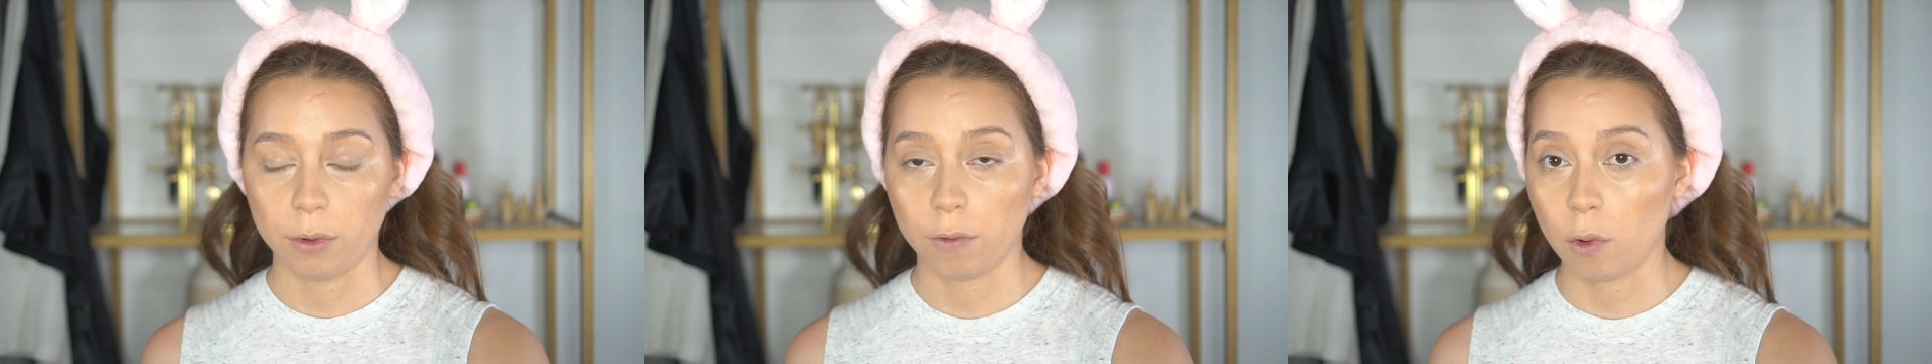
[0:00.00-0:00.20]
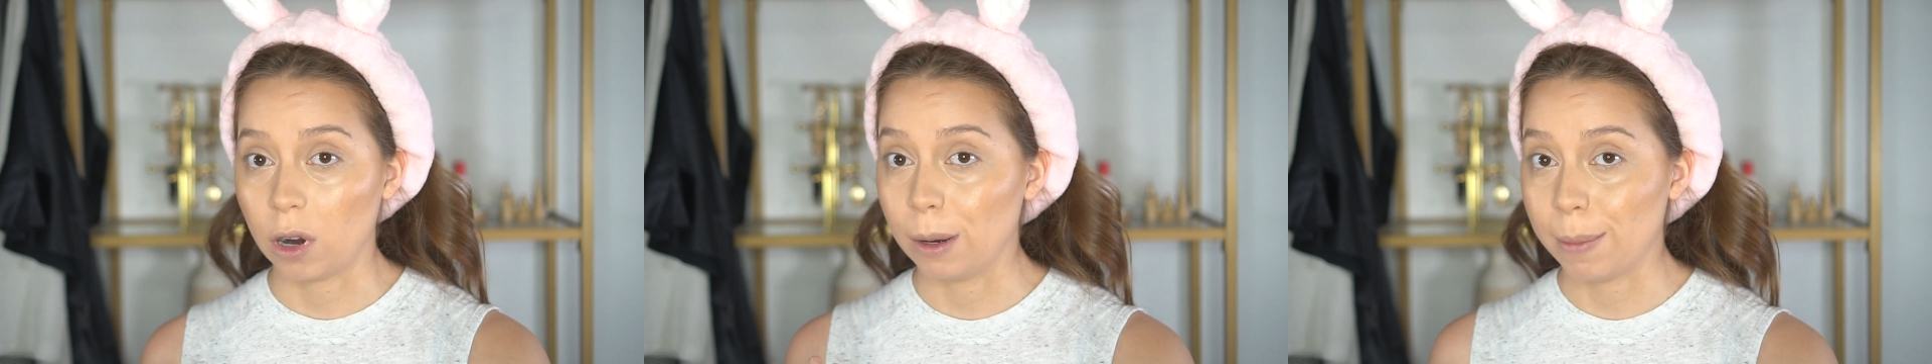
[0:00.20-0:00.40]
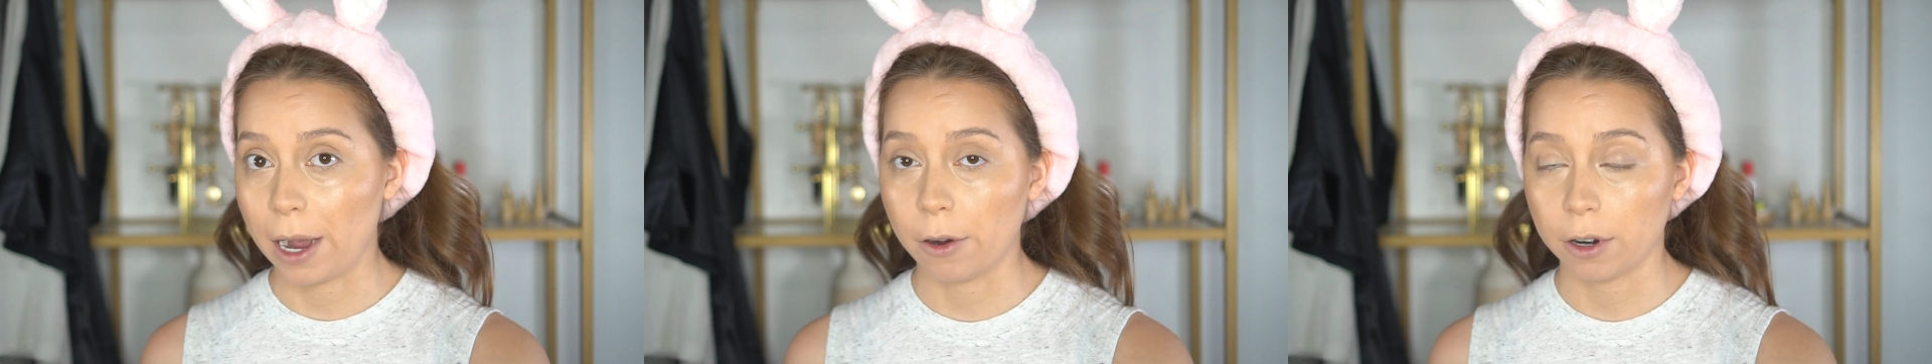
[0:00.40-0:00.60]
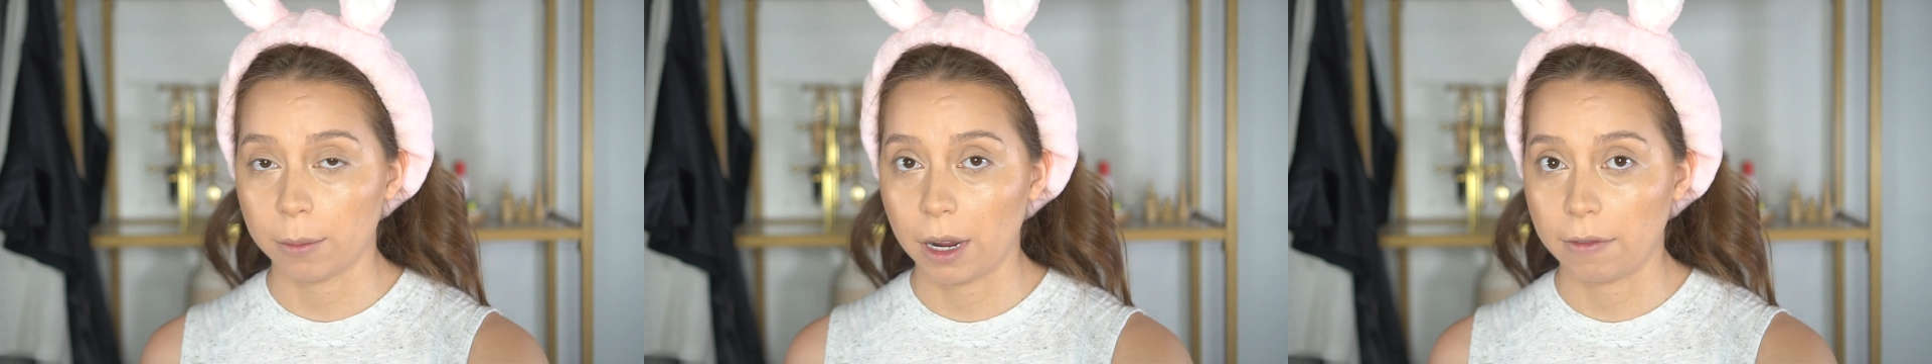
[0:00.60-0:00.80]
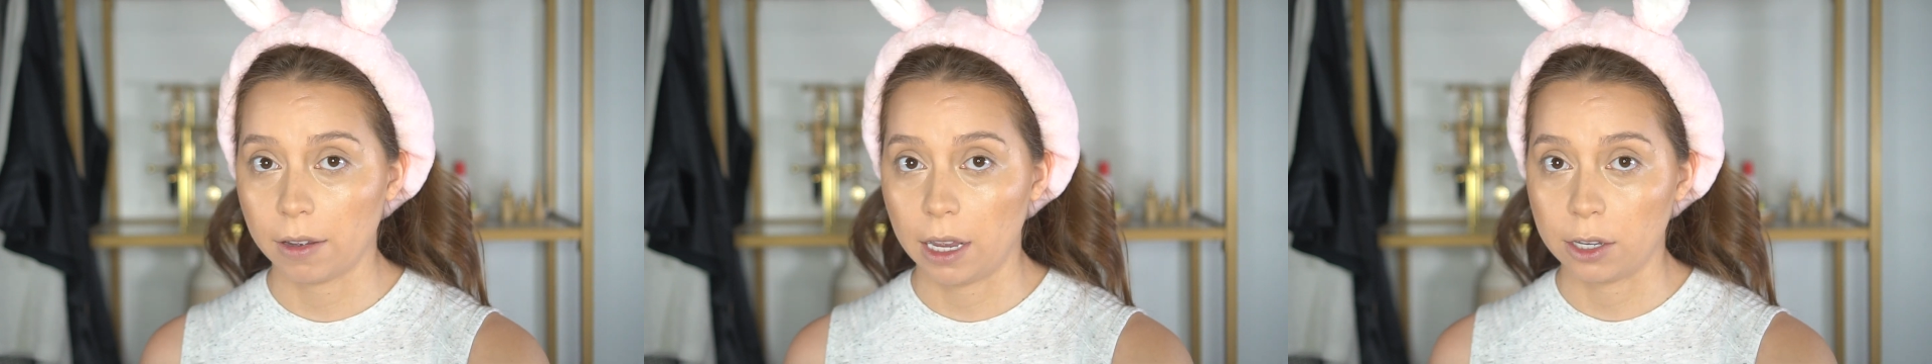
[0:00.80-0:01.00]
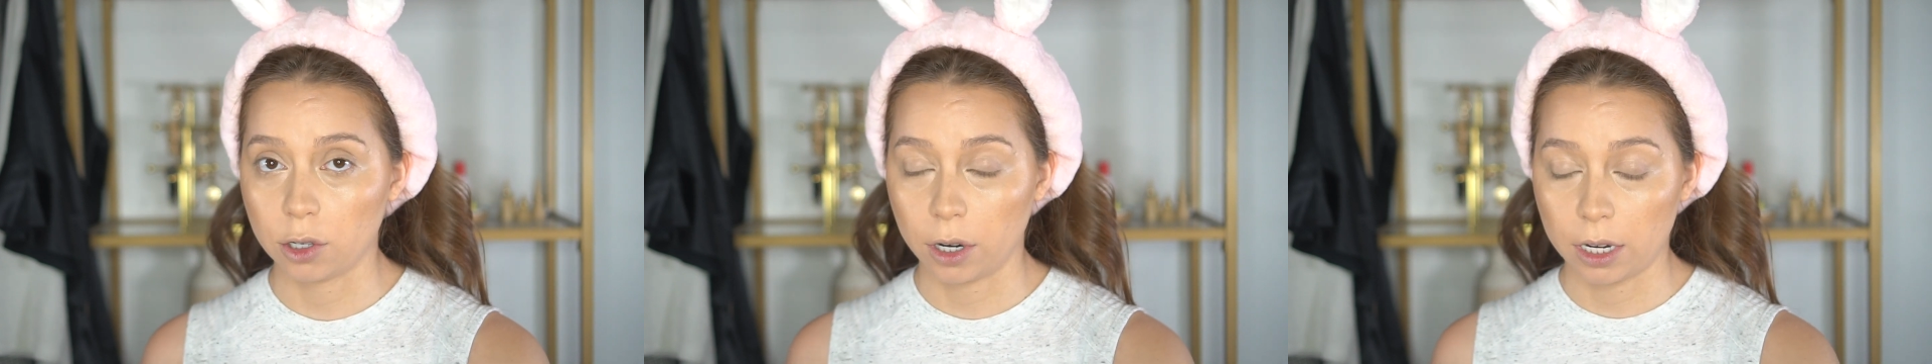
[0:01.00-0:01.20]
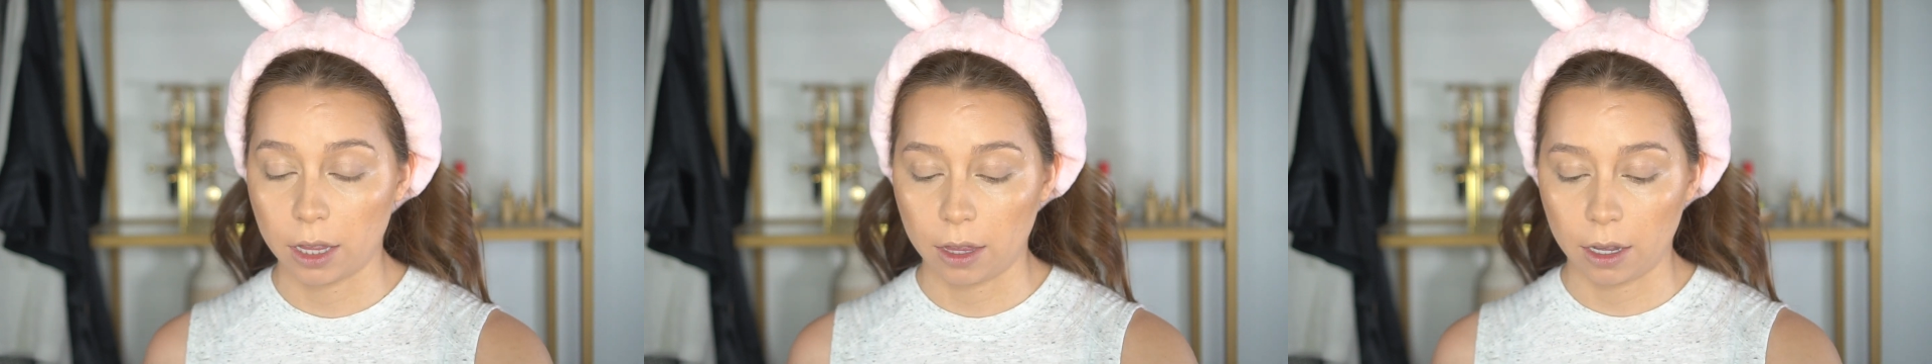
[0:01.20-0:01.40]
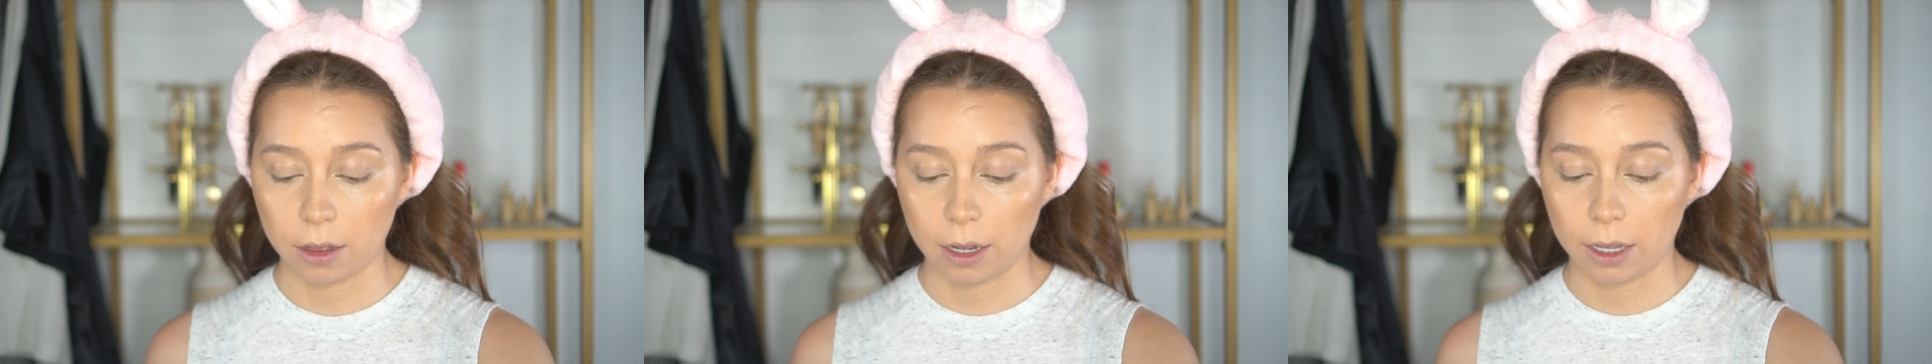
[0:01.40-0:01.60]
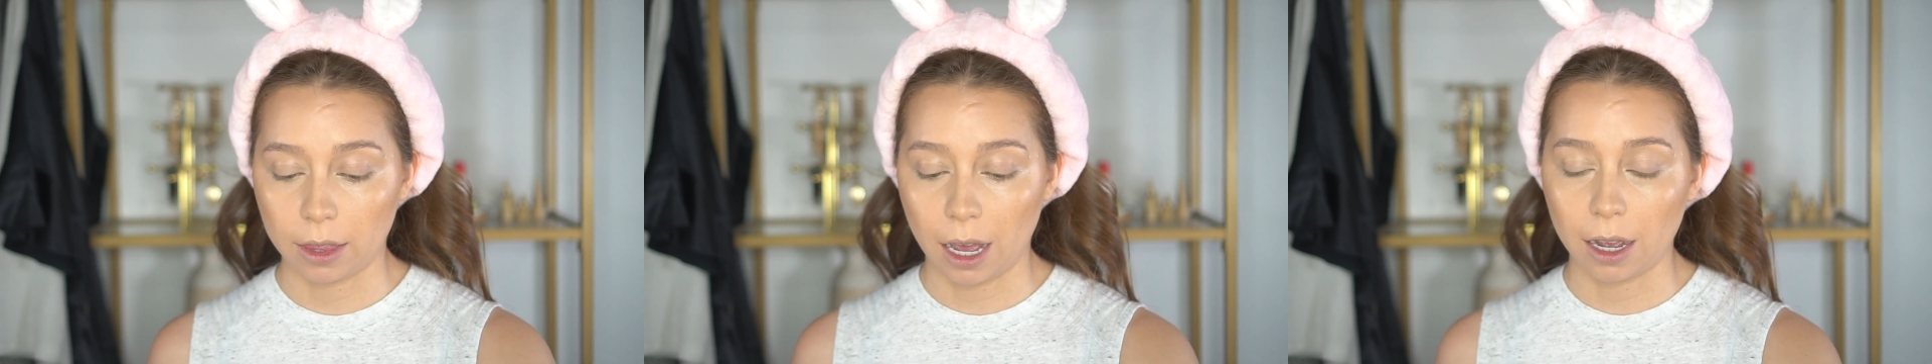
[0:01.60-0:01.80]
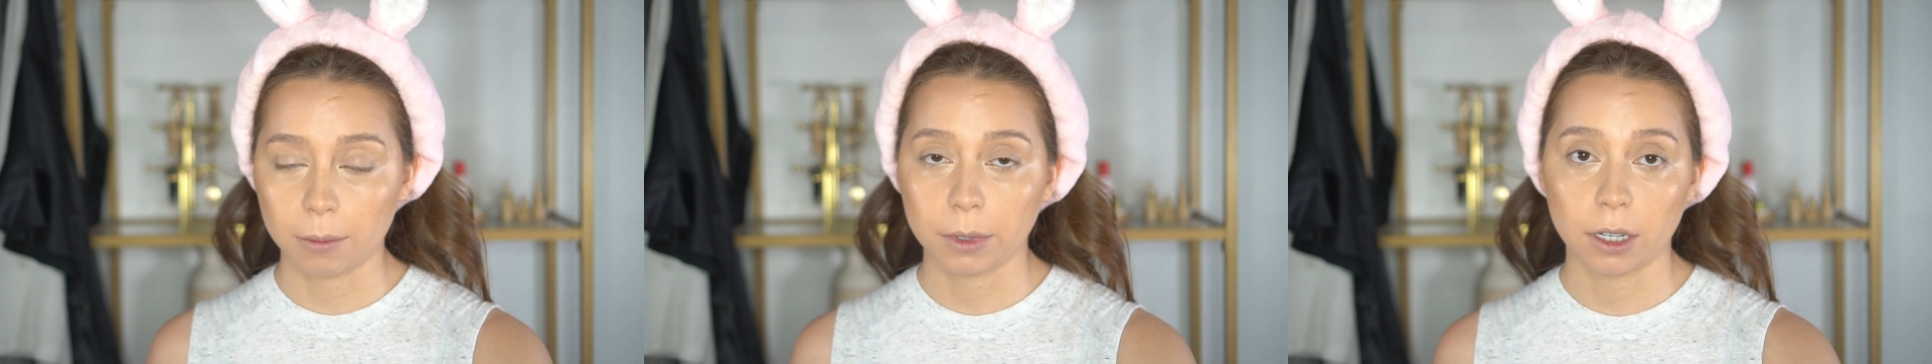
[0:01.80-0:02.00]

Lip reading: before I powder my face or anything like that,